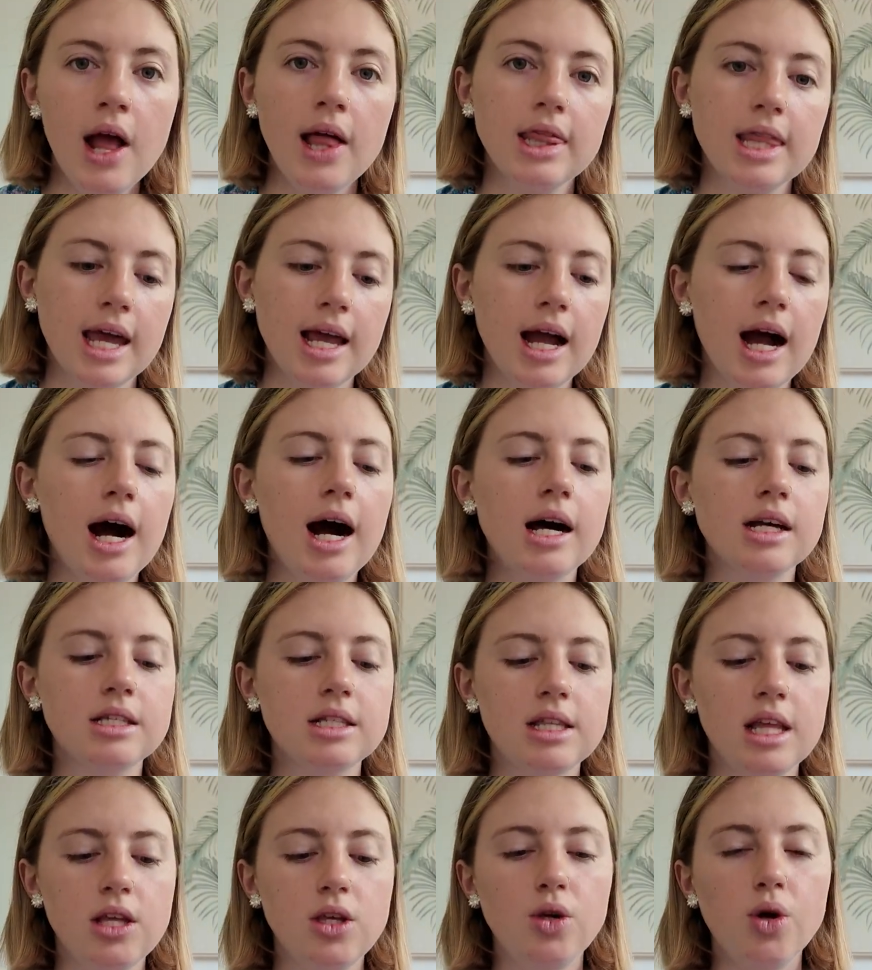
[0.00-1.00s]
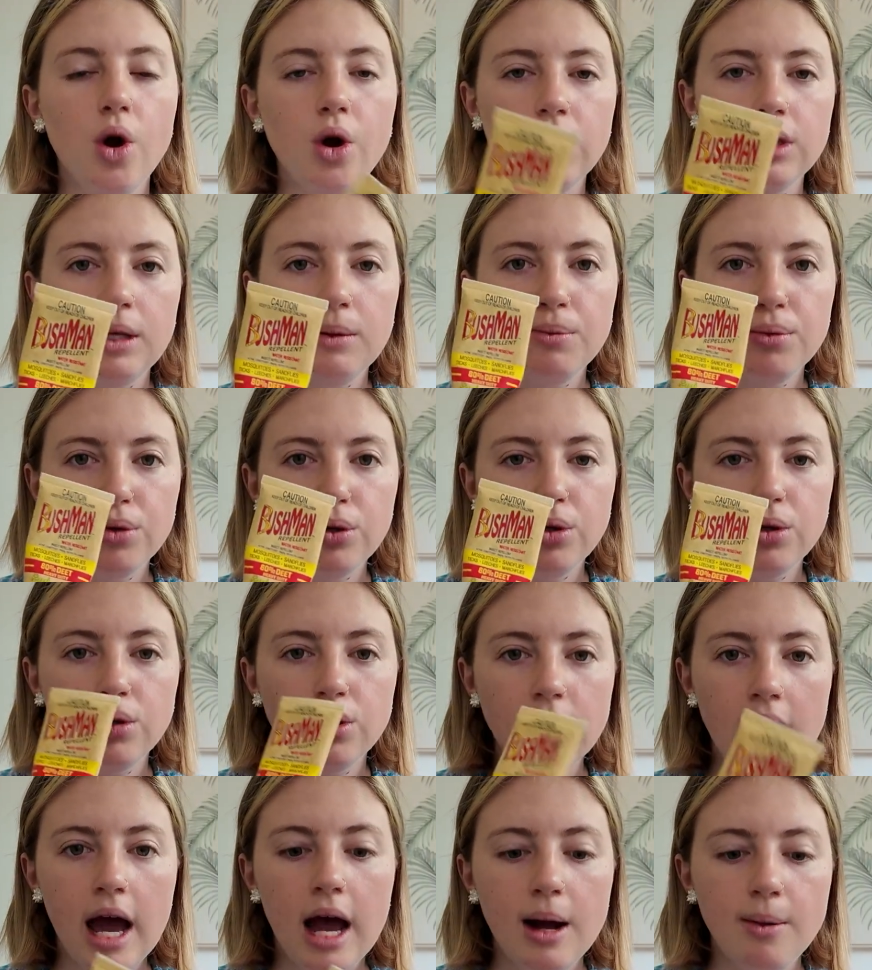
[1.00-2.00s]
they asked that you only brought
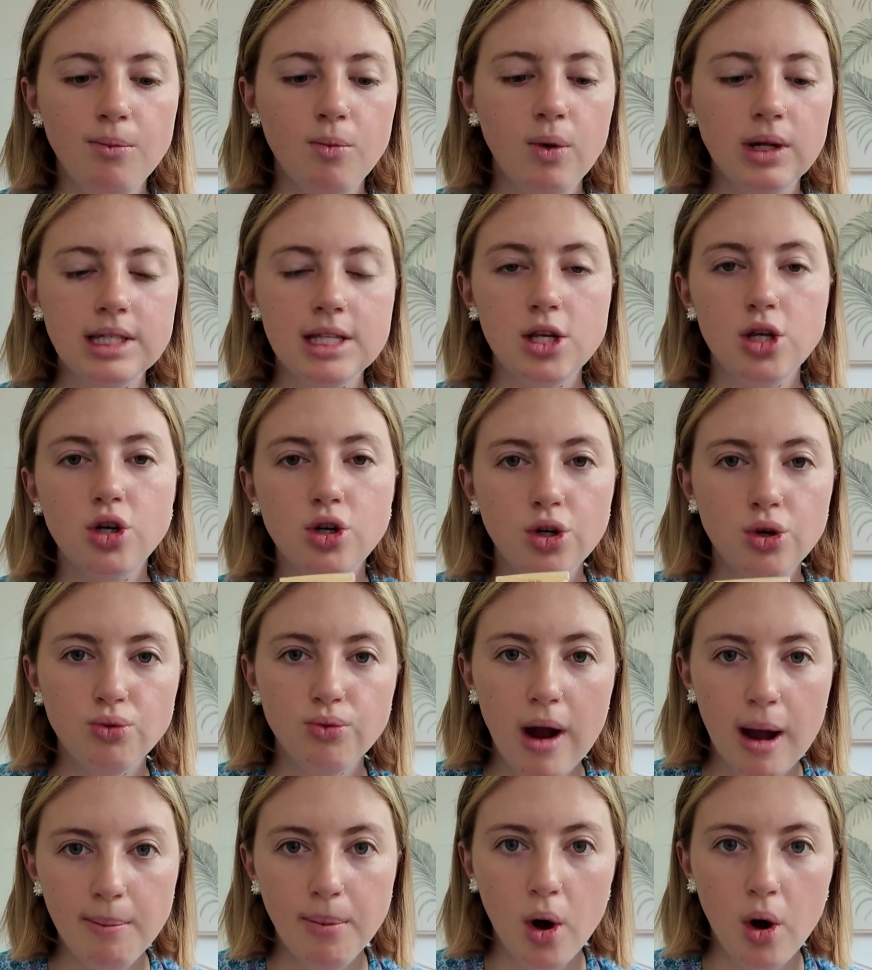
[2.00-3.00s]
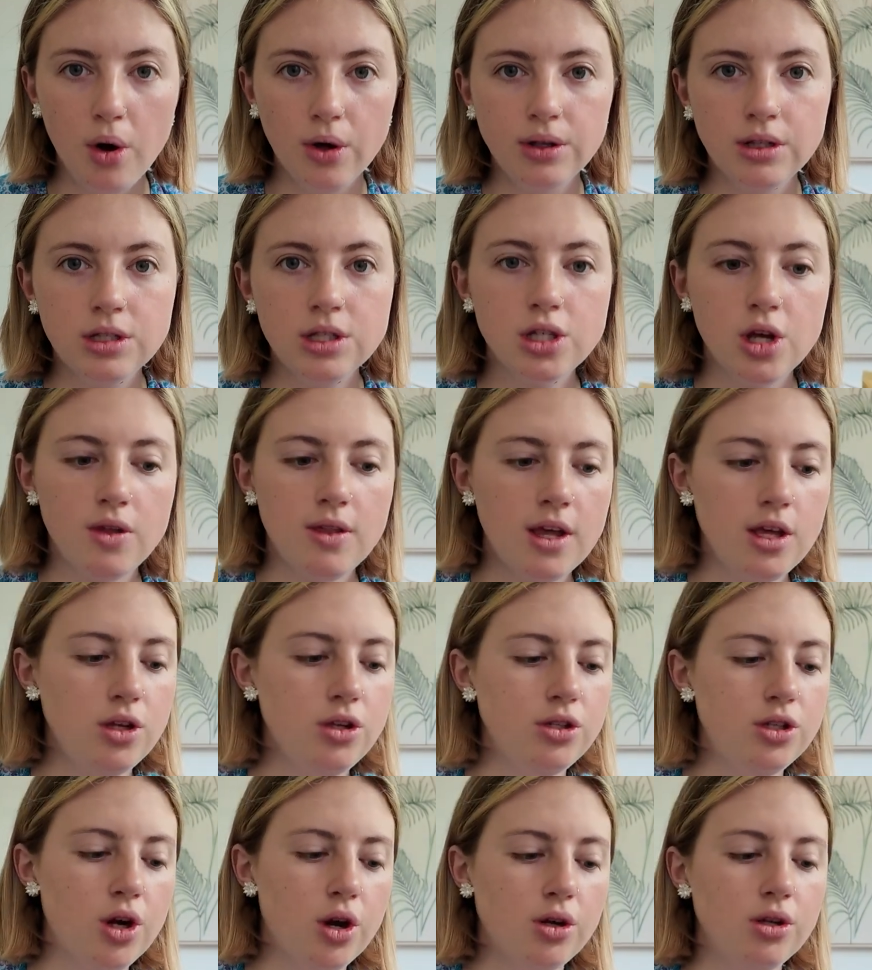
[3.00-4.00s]
ones that you could rub on so that
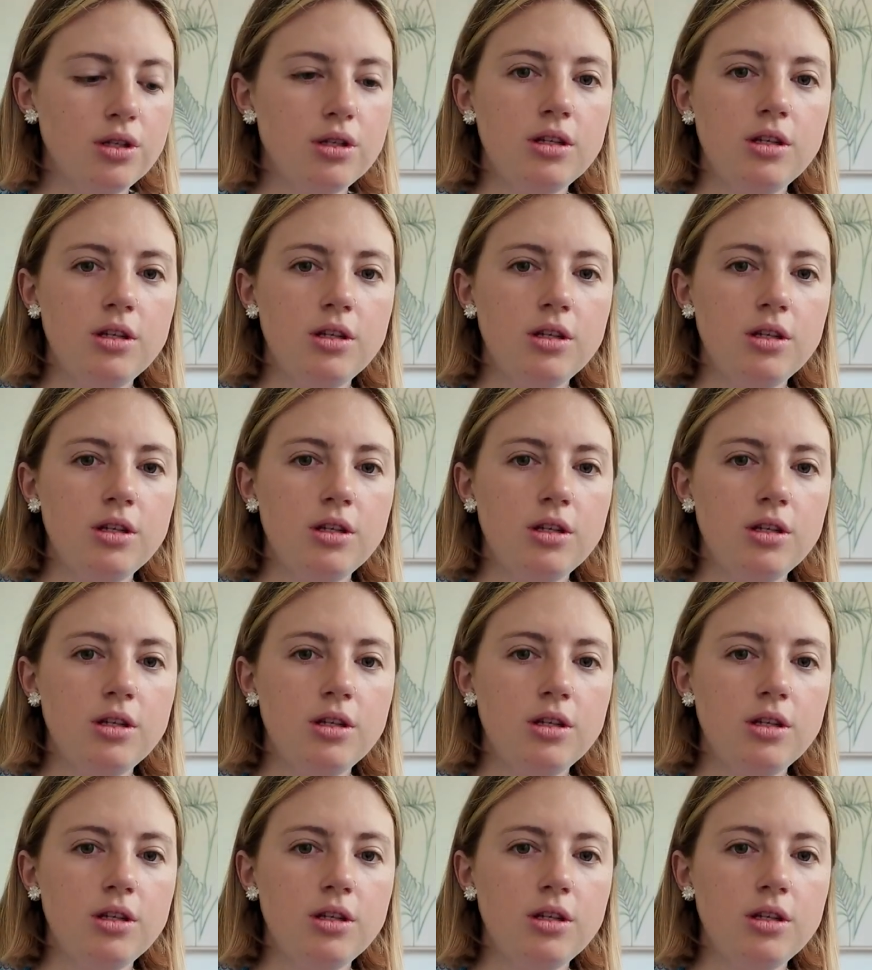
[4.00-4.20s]
you don't,